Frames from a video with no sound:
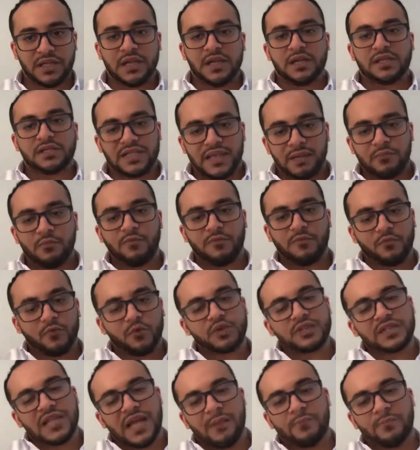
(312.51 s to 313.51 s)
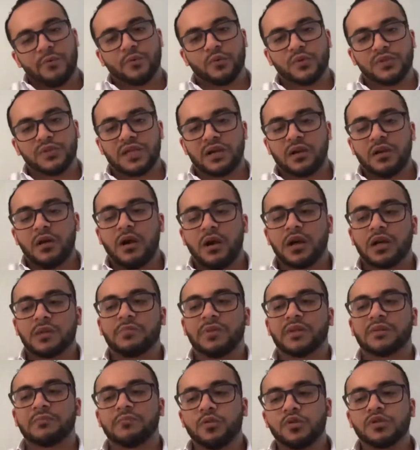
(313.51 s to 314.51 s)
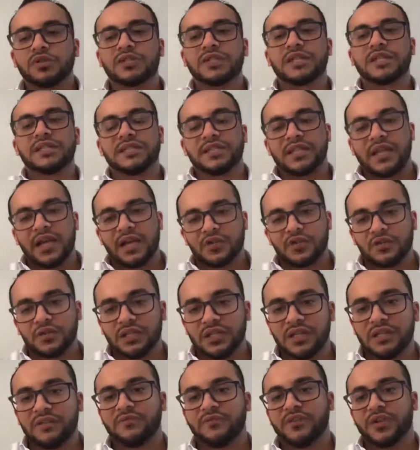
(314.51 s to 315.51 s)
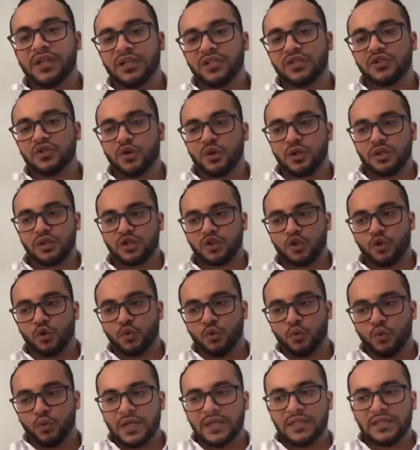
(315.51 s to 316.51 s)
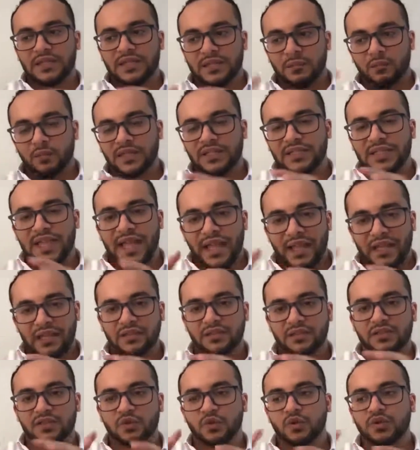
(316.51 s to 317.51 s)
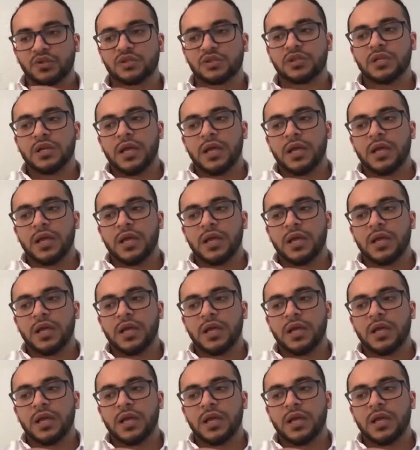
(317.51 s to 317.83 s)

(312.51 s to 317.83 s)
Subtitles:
Some of course happen with the card, but mostly it's cash on delivery and so on. So we tackled those